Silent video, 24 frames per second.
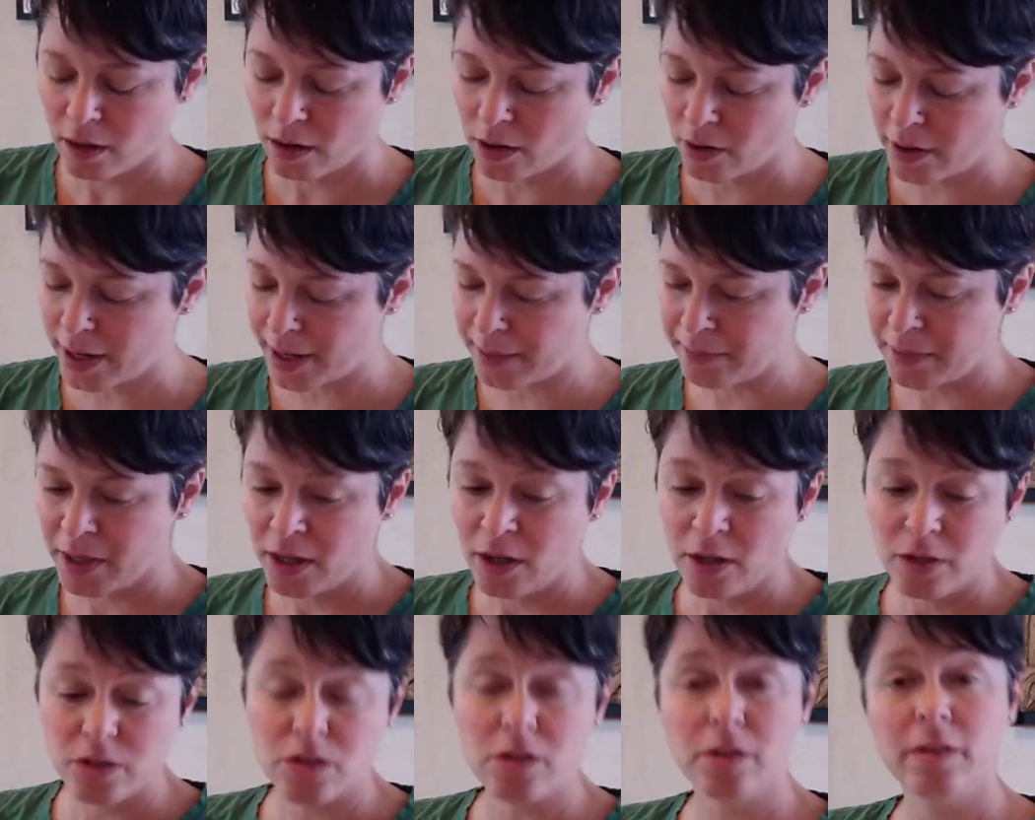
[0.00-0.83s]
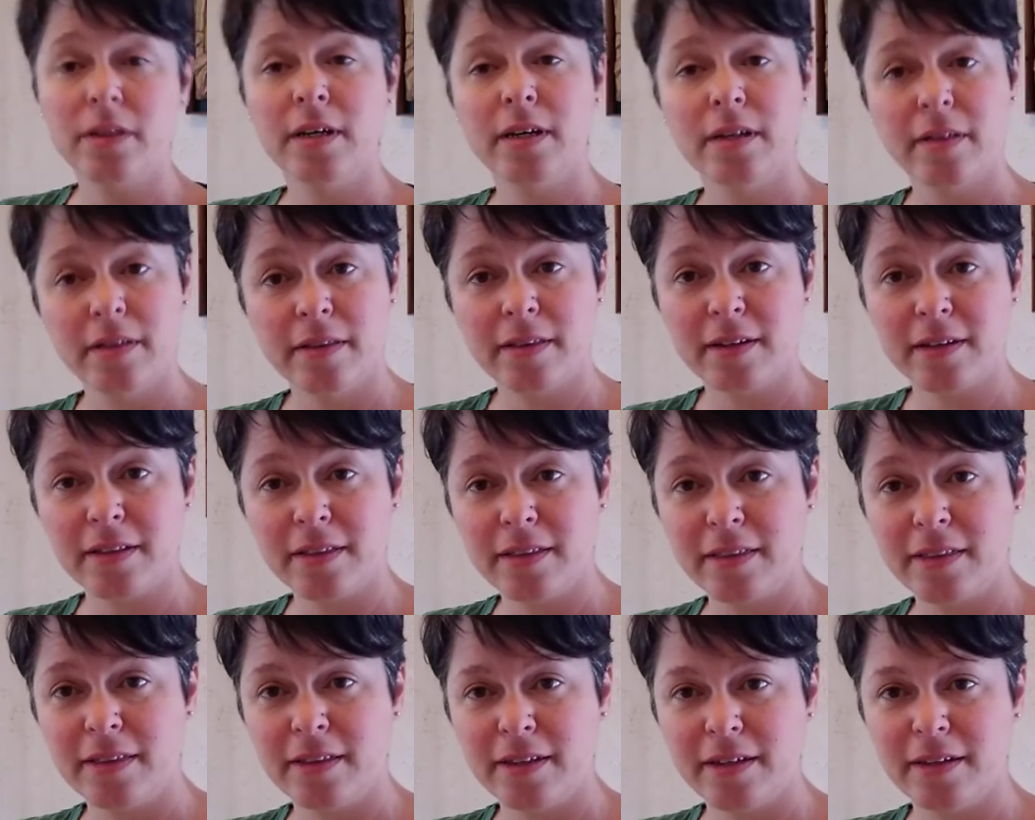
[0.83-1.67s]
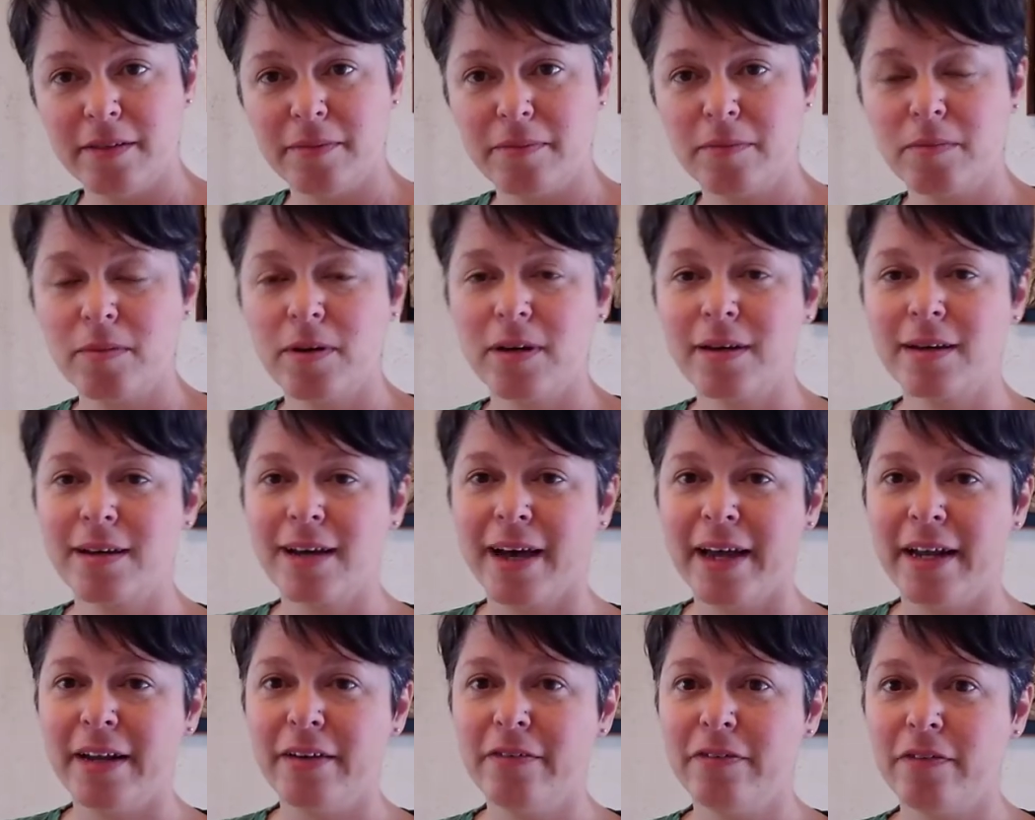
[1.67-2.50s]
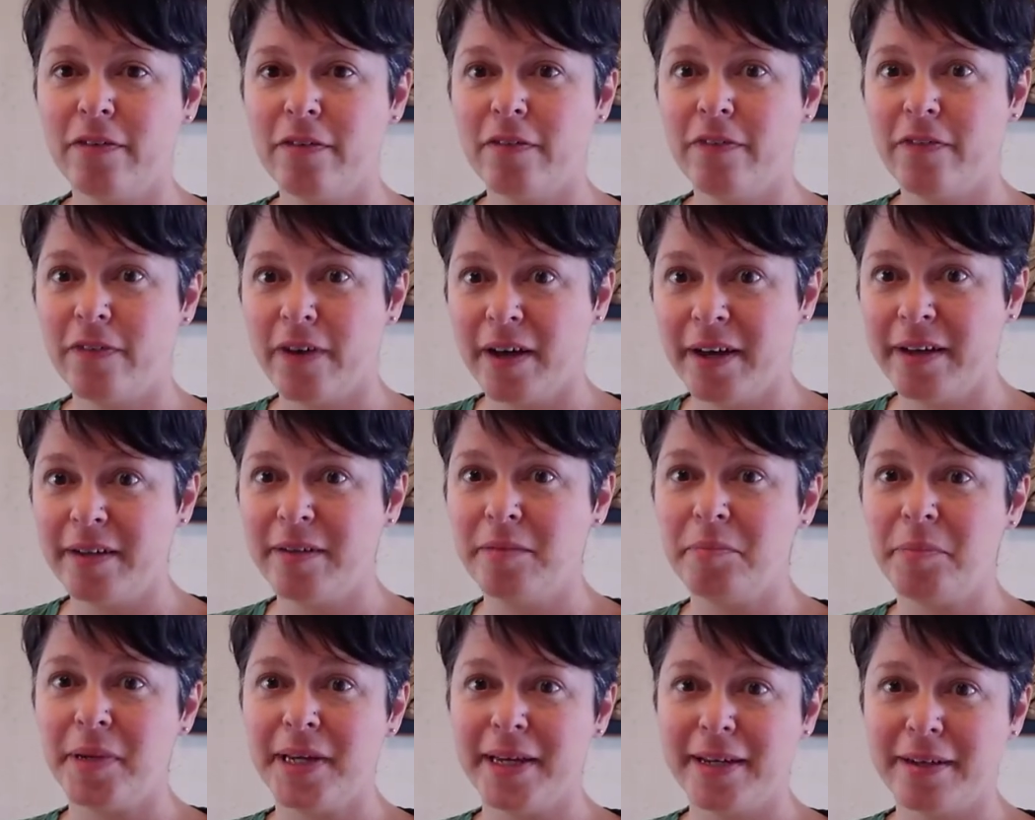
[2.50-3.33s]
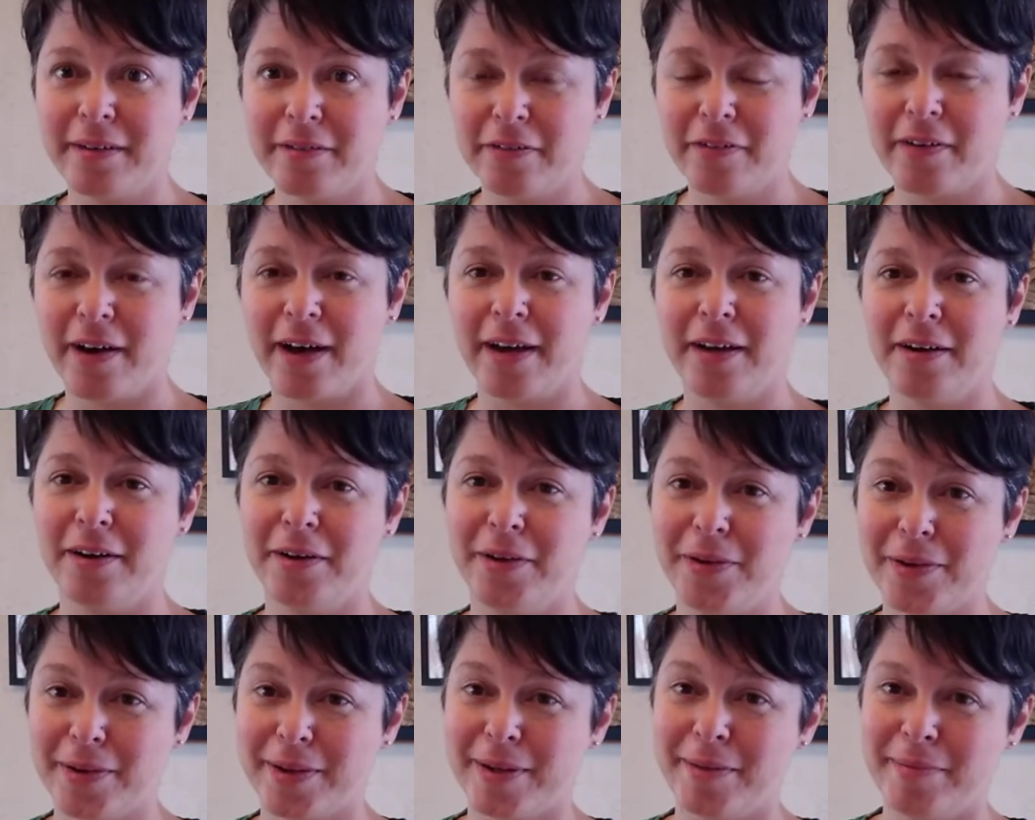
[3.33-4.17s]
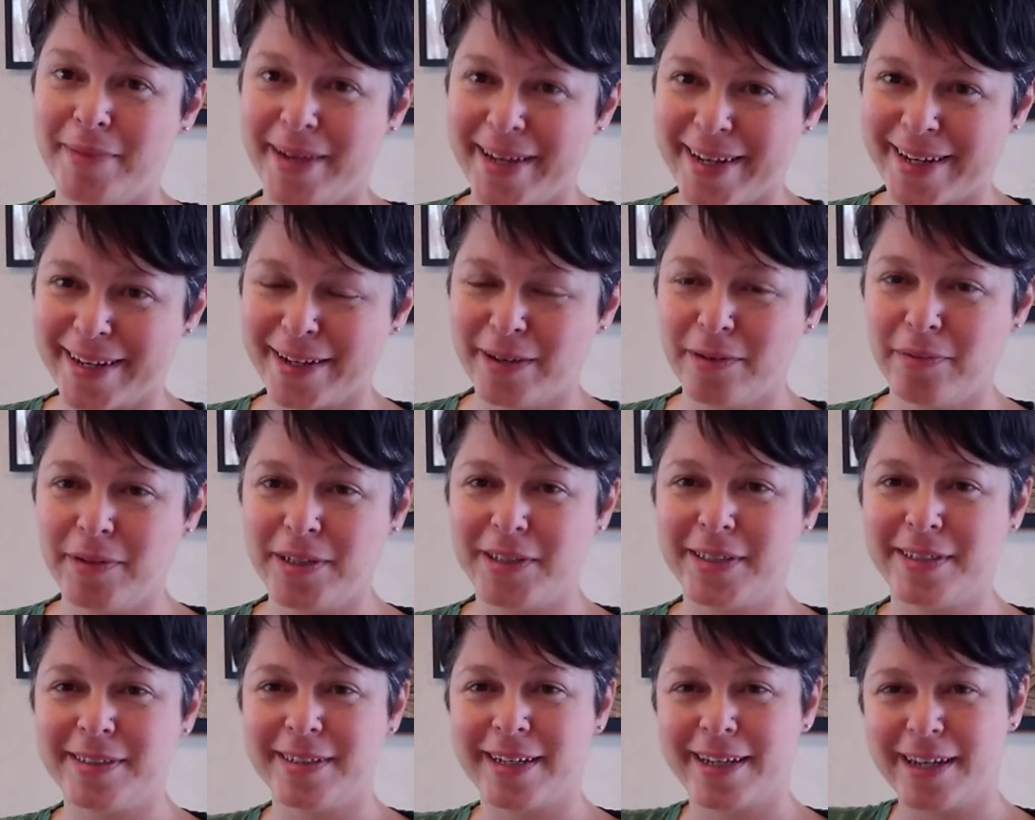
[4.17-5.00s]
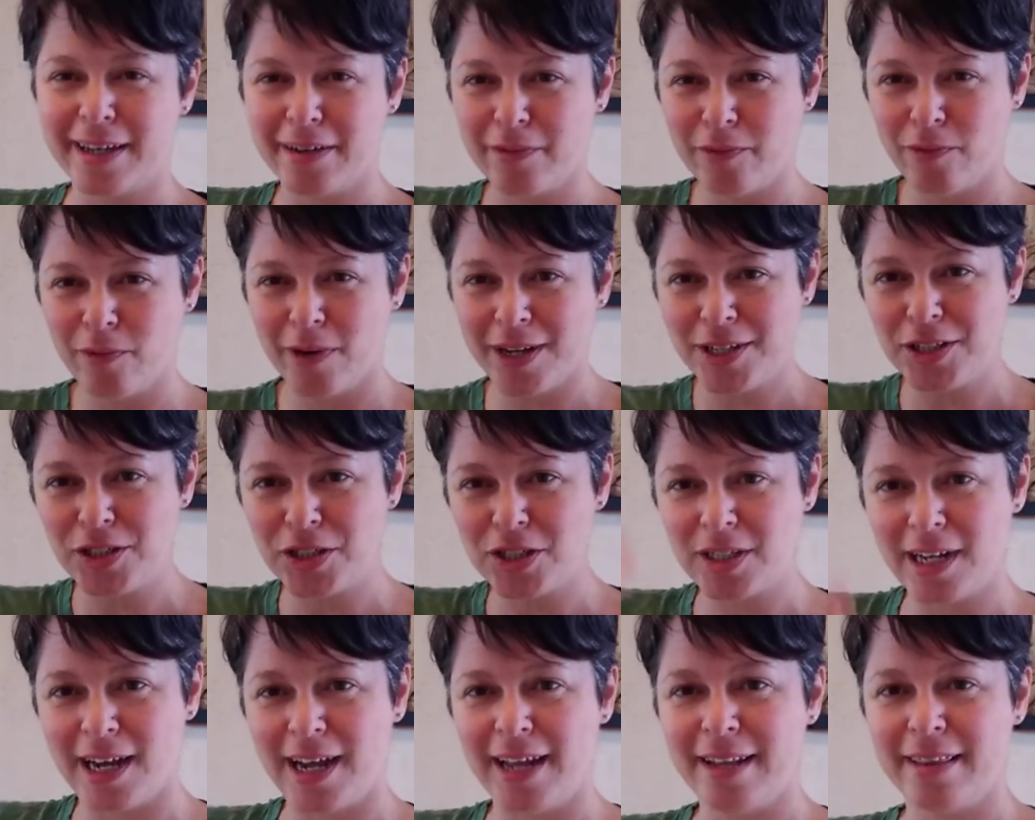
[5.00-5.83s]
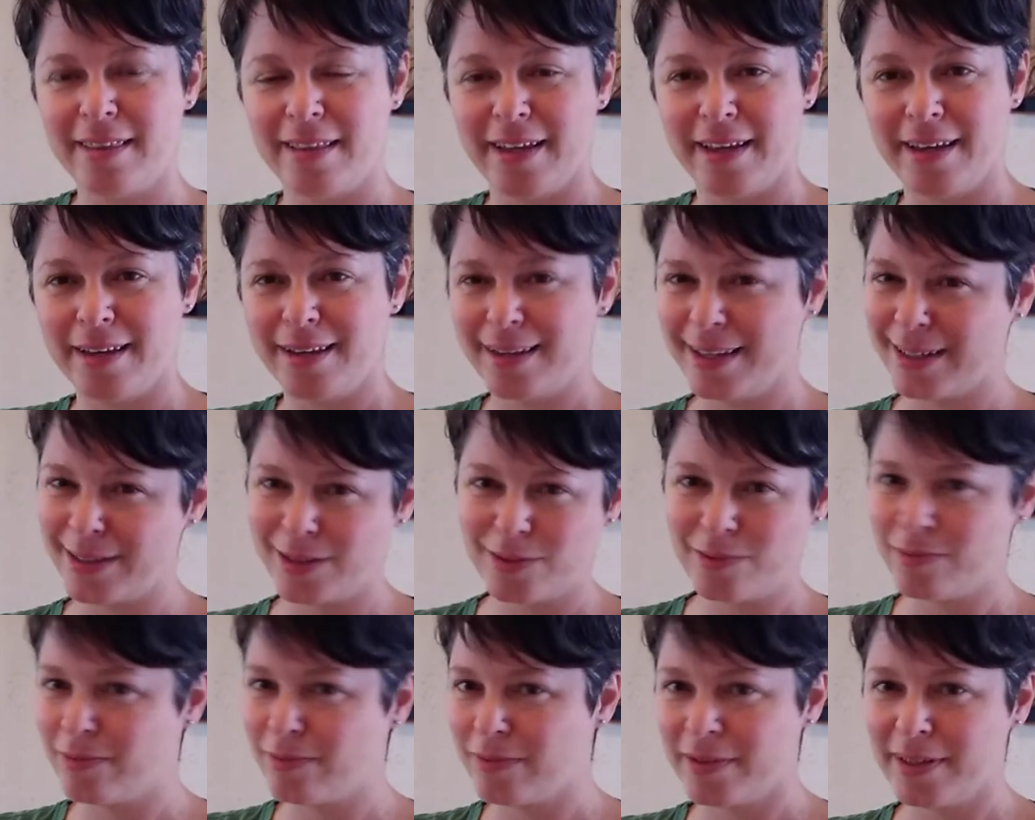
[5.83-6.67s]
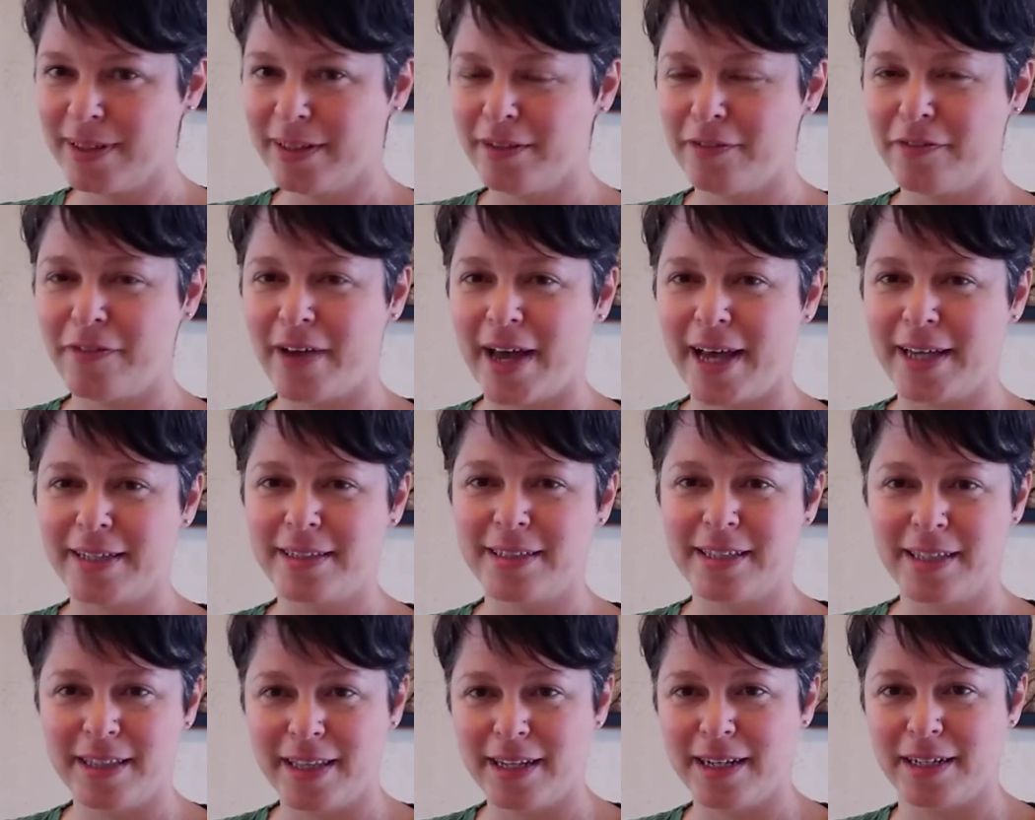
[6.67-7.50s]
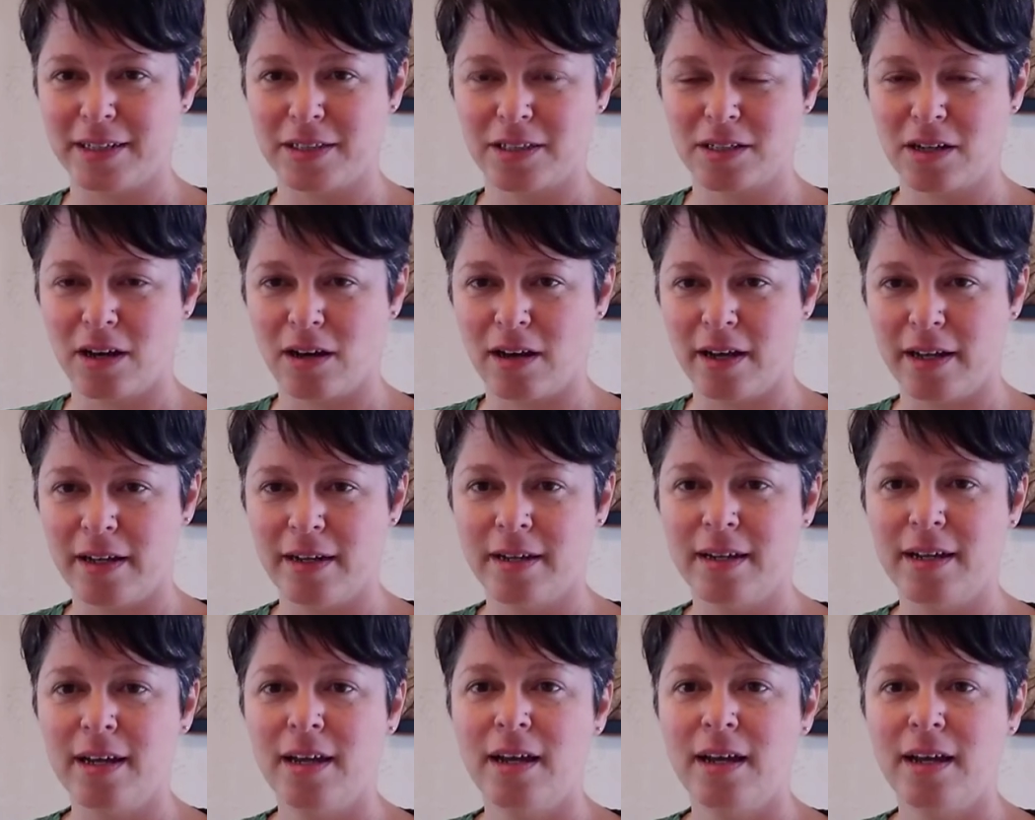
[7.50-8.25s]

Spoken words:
Okay, so the kind of fun big fire you can make, which is like a one-shot thing, it's really fast and then it's gone,